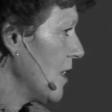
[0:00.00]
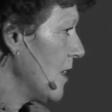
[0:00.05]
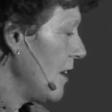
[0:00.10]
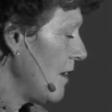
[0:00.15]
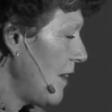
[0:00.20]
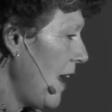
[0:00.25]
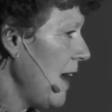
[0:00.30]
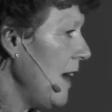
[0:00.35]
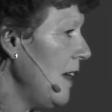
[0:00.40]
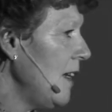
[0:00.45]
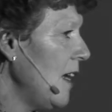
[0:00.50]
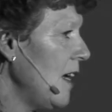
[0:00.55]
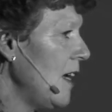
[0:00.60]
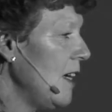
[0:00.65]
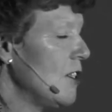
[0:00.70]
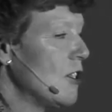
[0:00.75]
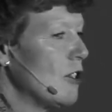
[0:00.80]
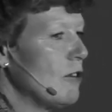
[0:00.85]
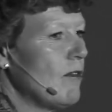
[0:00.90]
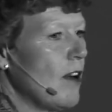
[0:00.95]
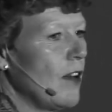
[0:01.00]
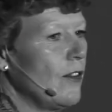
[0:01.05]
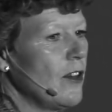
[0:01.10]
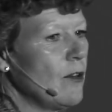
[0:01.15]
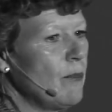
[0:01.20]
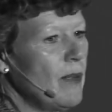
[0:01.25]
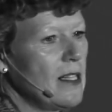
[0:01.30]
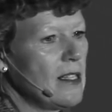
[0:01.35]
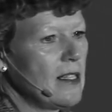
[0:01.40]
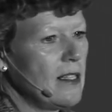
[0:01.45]
that they need to run the
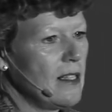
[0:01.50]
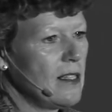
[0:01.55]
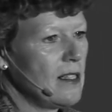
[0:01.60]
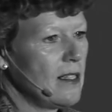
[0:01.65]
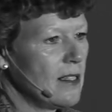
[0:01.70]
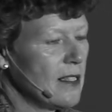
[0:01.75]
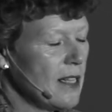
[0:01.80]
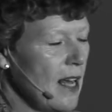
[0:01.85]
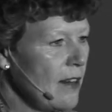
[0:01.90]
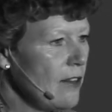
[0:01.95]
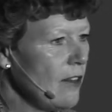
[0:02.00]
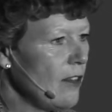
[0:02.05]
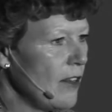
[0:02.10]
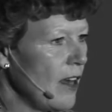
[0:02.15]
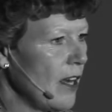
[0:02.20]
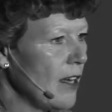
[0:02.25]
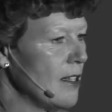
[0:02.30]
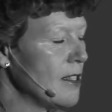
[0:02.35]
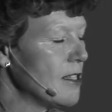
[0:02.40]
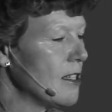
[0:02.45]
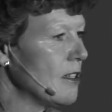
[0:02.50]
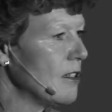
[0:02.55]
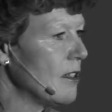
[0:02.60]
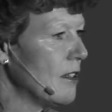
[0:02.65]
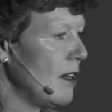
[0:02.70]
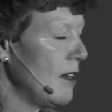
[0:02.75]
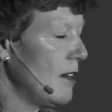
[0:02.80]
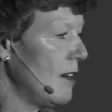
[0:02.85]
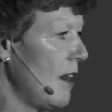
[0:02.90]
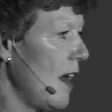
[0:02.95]
business, the 10 things that
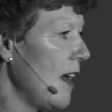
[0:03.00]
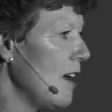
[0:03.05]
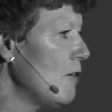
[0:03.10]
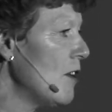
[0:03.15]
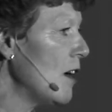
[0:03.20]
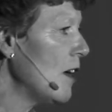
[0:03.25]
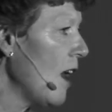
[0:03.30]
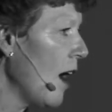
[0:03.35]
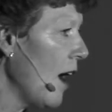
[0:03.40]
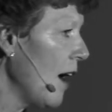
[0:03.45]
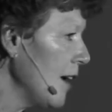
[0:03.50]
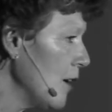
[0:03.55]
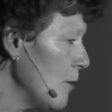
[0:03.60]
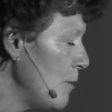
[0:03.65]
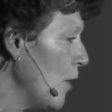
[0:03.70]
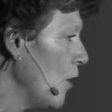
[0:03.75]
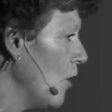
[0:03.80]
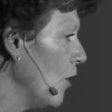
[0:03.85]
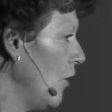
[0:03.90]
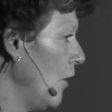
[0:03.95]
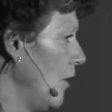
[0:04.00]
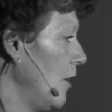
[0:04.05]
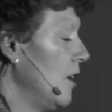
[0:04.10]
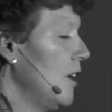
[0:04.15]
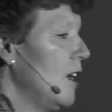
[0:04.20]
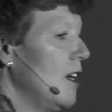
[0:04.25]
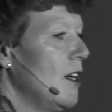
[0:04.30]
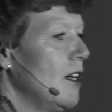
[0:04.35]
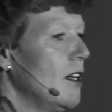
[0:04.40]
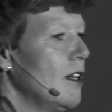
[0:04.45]
they rely upon
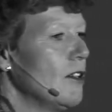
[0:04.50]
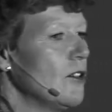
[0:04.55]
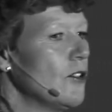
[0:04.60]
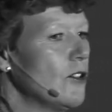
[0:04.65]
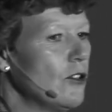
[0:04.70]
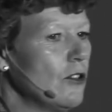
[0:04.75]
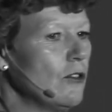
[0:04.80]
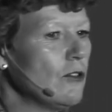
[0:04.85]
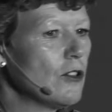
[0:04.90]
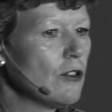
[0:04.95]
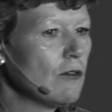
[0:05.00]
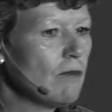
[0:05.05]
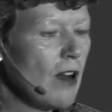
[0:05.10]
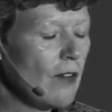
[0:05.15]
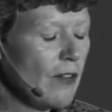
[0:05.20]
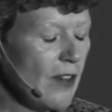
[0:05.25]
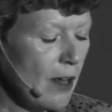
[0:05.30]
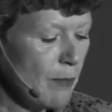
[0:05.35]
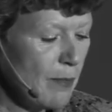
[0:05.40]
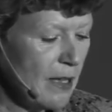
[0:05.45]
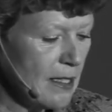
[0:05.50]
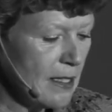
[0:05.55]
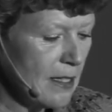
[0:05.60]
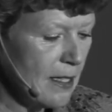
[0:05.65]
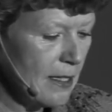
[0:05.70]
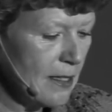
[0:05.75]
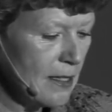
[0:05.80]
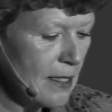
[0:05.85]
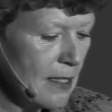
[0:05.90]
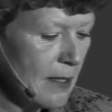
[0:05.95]
to run their
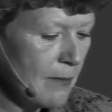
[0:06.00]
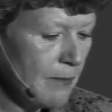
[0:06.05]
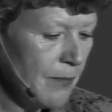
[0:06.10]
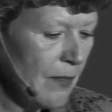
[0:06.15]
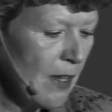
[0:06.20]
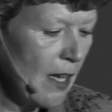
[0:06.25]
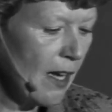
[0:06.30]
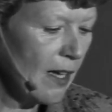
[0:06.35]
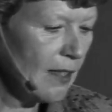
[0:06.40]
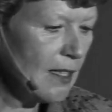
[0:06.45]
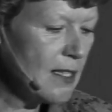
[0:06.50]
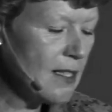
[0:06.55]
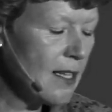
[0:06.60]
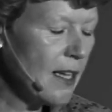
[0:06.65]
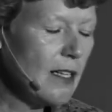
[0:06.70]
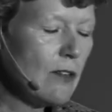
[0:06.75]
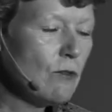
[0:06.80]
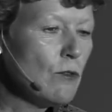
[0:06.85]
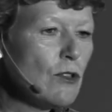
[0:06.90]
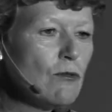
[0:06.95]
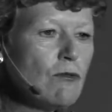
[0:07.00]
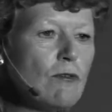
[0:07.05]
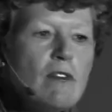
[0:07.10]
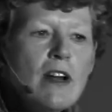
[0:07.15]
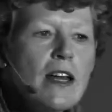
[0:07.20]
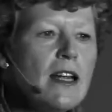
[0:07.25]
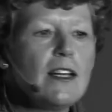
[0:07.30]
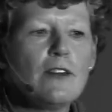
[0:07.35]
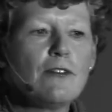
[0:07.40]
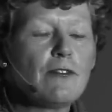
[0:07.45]
business. And he said it was
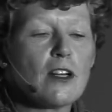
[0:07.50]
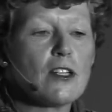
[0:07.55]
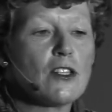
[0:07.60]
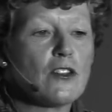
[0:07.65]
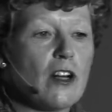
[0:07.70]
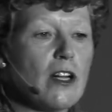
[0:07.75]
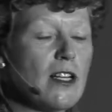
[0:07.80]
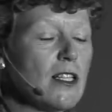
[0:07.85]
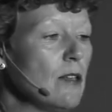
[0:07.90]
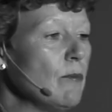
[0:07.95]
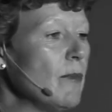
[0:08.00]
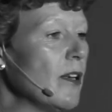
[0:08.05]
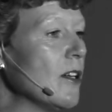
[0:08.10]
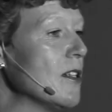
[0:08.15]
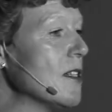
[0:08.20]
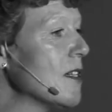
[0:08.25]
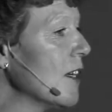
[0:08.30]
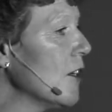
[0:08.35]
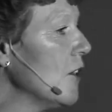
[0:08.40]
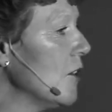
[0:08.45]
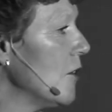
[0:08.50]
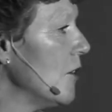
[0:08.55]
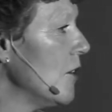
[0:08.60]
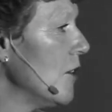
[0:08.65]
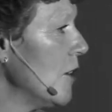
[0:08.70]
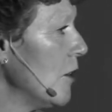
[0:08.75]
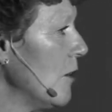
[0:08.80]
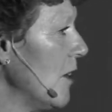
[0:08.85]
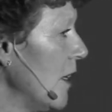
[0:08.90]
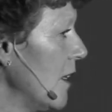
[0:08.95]
really frustrating because they couldn't
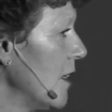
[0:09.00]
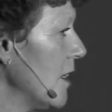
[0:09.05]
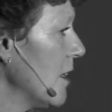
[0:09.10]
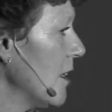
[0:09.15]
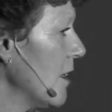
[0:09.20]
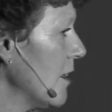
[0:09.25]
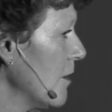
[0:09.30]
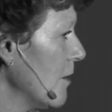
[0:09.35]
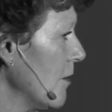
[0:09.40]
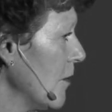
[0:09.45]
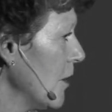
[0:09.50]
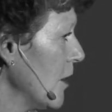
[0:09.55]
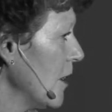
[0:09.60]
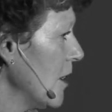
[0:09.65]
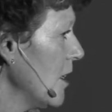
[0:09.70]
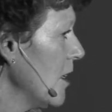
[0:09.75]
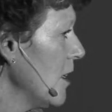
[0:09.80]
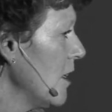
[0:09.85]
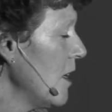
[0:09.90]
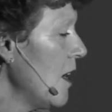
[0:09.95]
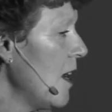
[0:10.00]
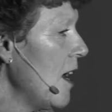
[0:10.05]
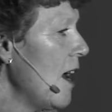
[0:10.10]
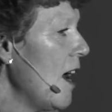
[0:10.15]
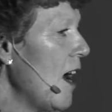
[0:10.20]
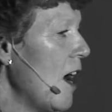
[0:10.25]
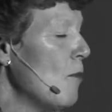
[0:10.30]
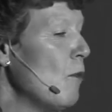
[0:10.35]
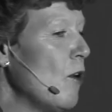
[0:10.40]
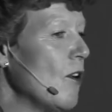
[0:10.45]
do it.
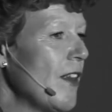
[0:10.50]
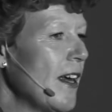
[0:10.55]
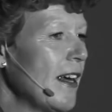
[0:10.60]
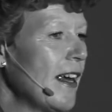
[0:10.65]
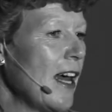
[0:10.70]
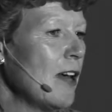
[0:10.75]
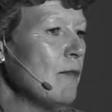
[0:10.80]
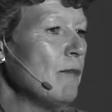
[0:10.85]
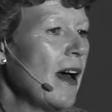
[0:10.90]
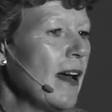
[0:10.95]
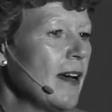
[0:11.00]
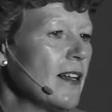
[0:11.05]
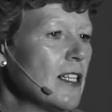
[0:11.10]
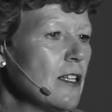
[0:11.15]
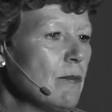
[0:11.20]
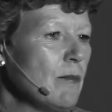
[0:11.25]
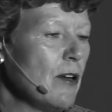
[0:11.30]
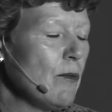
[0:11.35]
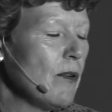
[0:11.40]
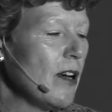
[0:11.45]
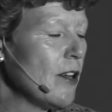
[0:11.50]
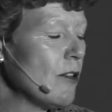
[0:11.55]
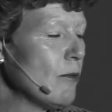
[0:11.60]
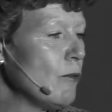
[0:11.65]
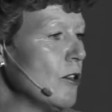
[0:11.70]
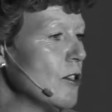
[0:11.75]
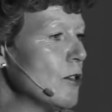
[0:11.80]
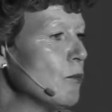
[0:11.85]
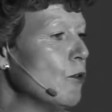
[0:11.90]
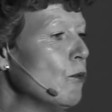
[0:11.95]
And what they came back to me with
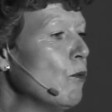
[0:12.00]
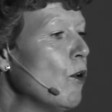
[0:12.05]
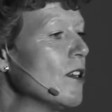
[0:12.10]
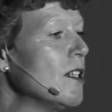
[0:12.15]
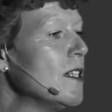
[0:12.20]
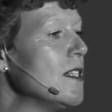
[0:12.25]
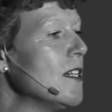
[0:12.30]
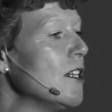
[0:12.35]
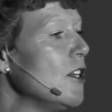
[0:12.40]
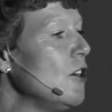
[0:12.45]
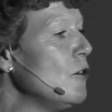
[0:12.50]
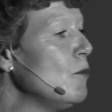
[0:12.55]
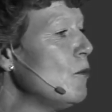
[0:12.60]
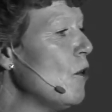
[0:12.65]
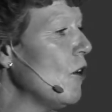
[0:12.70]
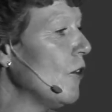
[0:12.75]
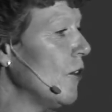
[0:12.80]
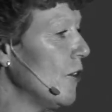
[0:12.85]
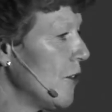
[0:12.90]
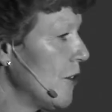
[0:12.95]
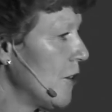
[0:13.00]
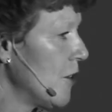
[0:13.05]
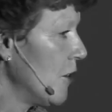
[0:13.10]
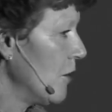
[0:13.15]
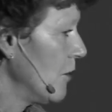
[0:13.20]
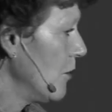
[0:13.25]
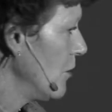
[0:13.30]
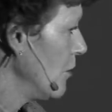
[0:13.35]
was, well, what is it you want?